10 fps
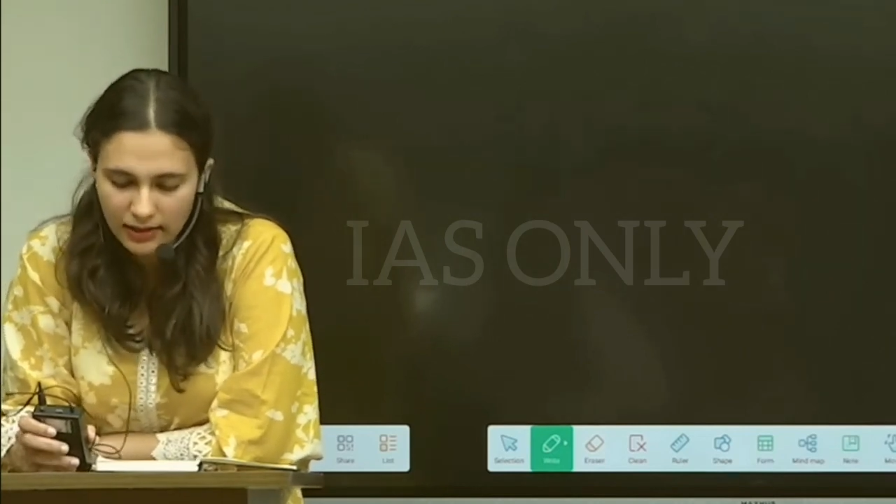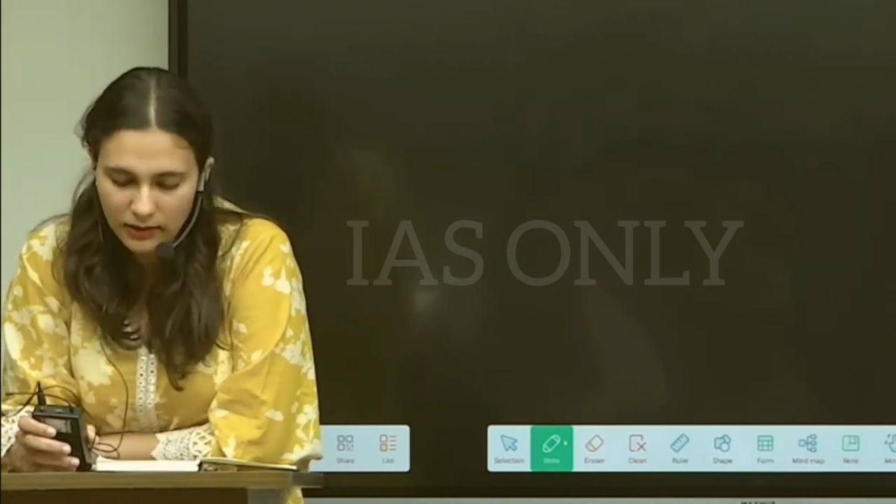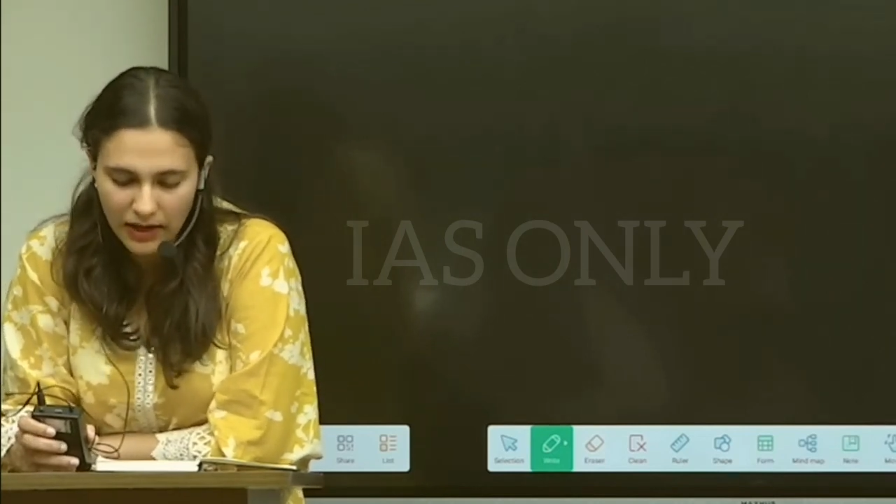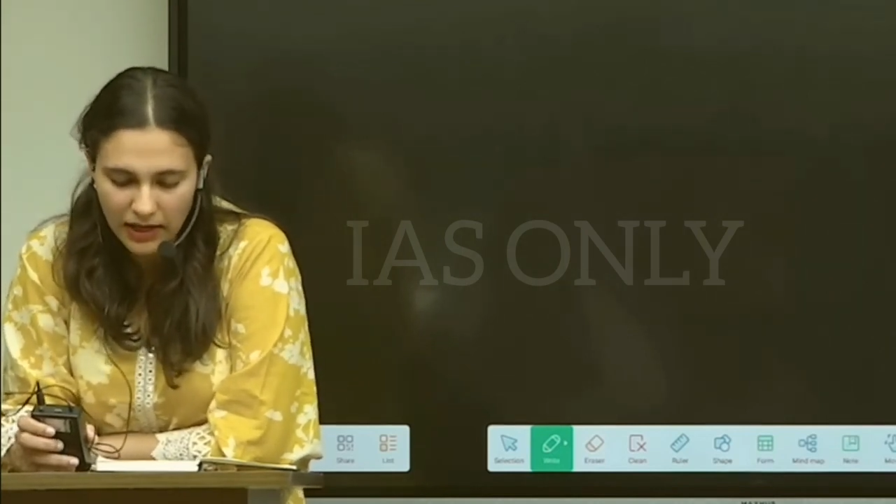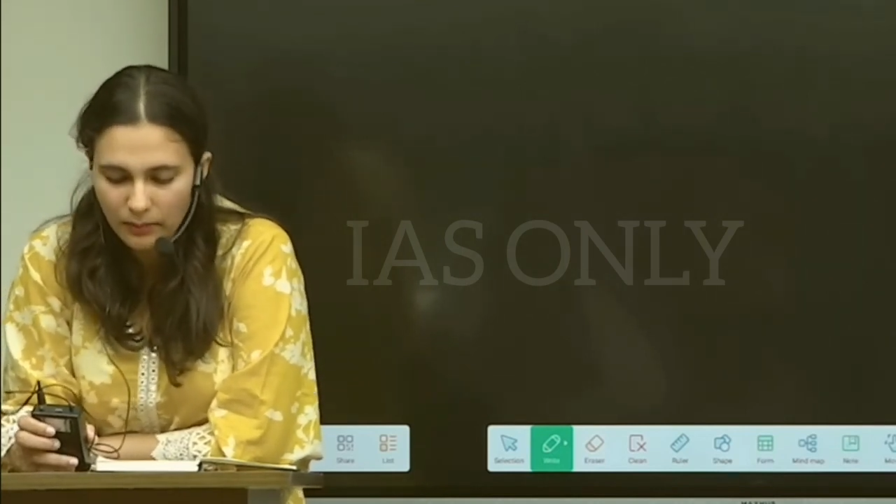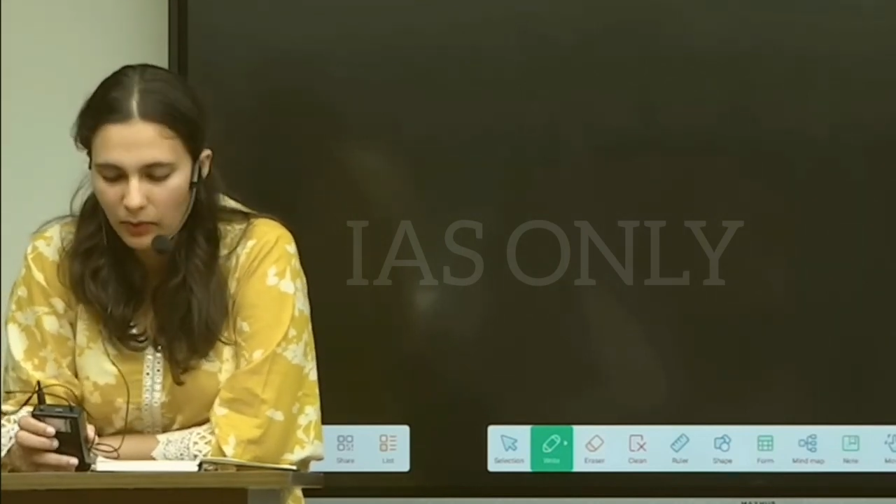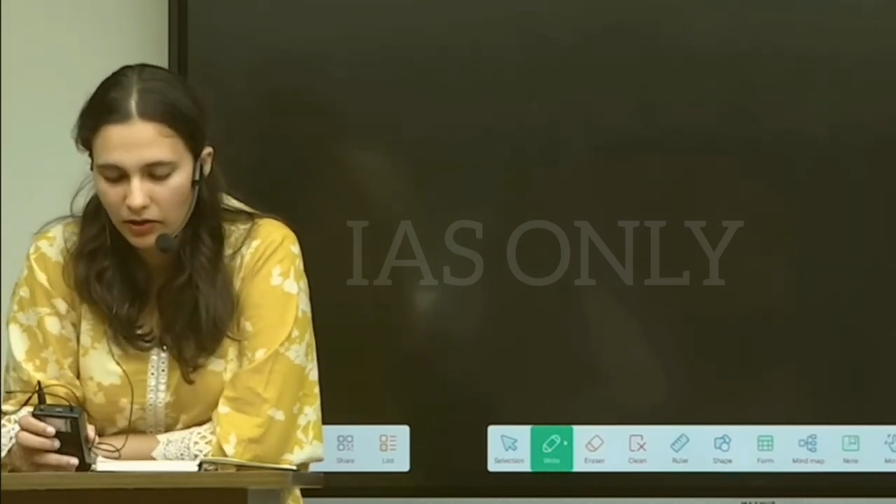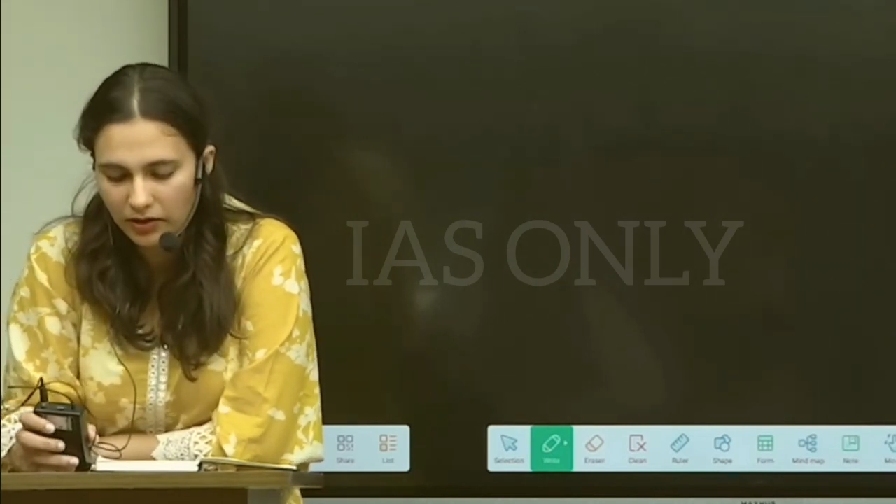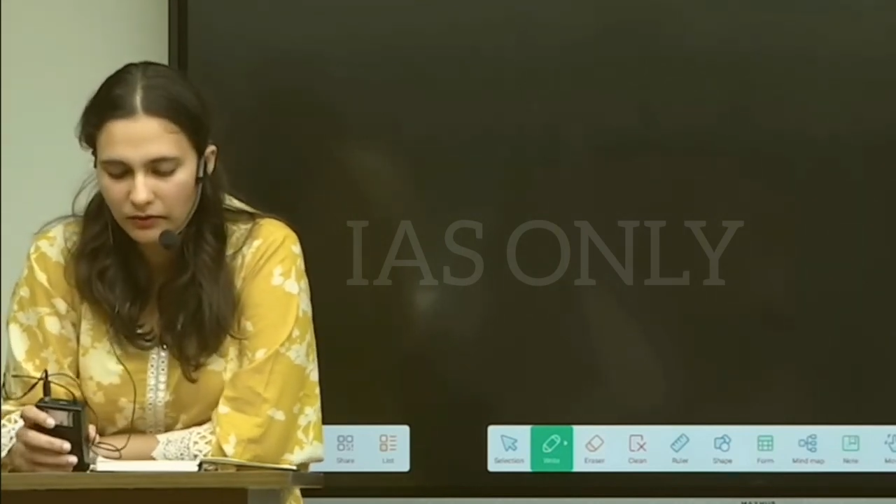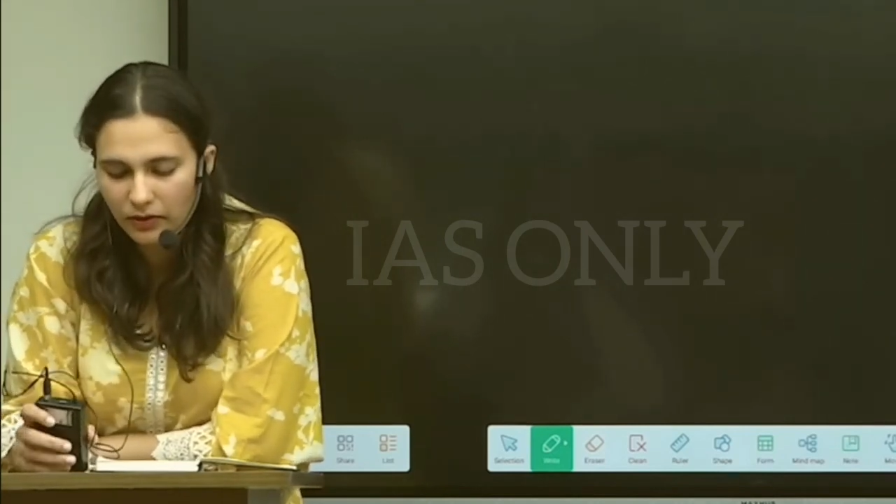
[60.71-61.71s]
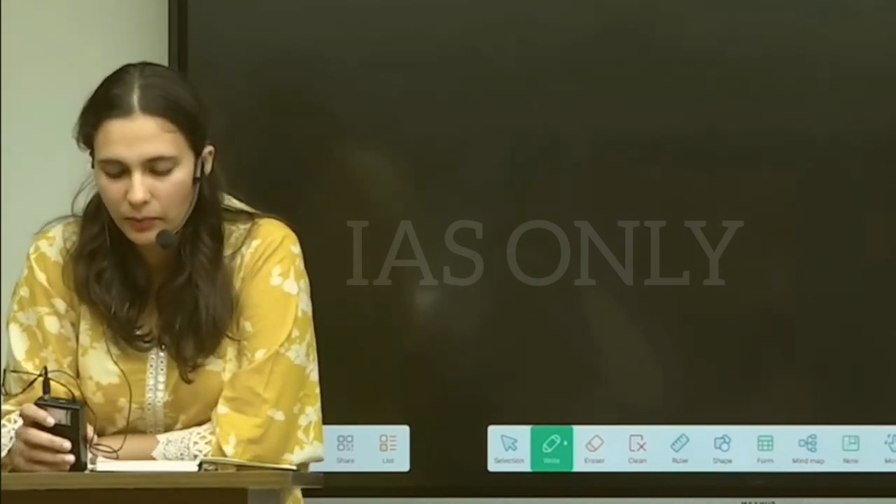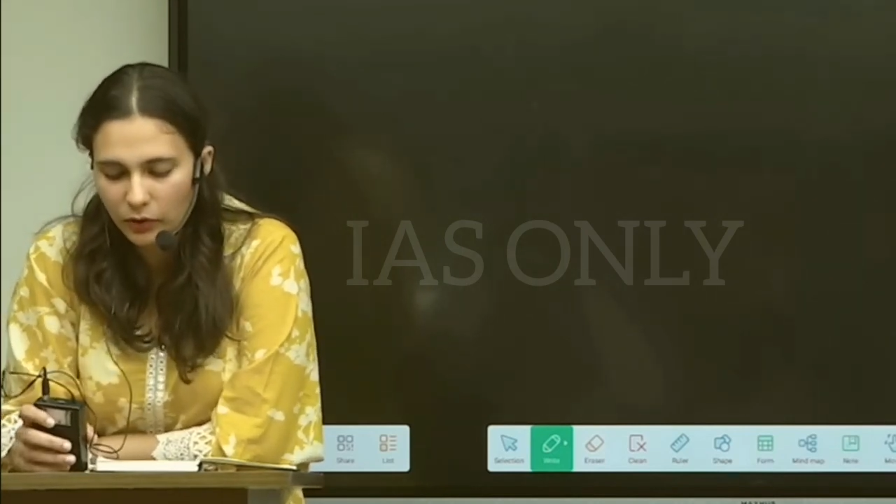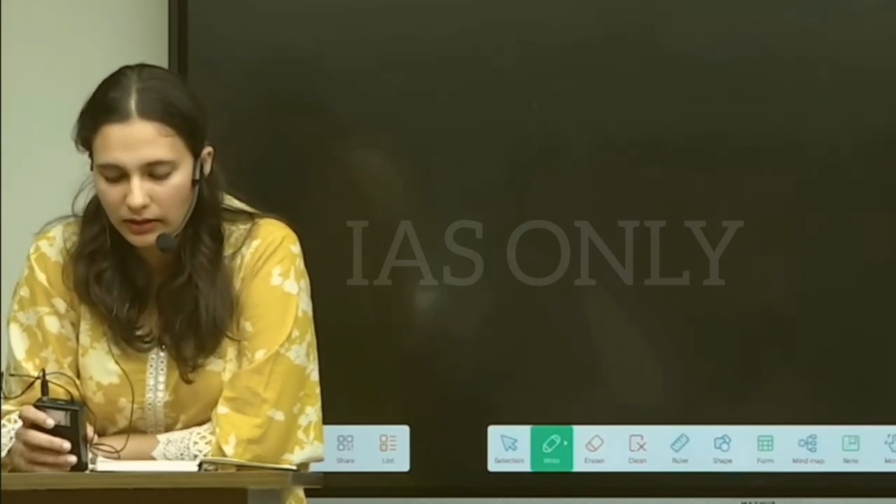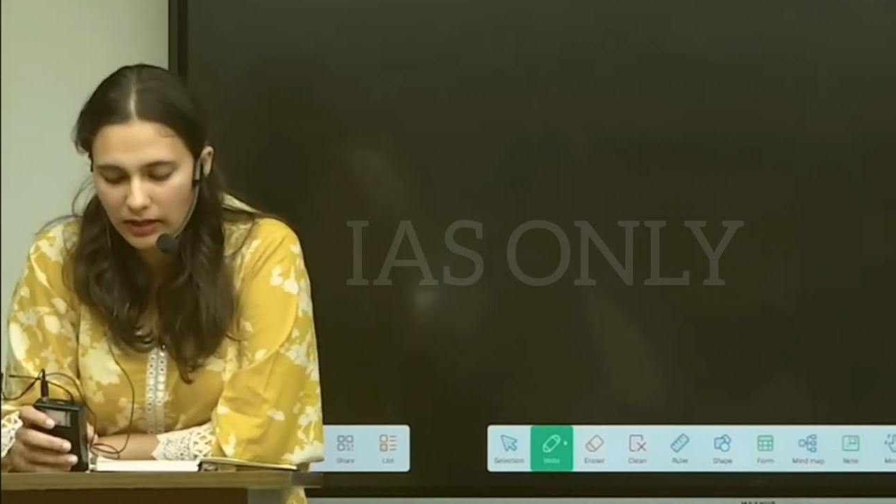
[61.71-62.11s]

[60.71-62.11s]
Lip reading: is very important for both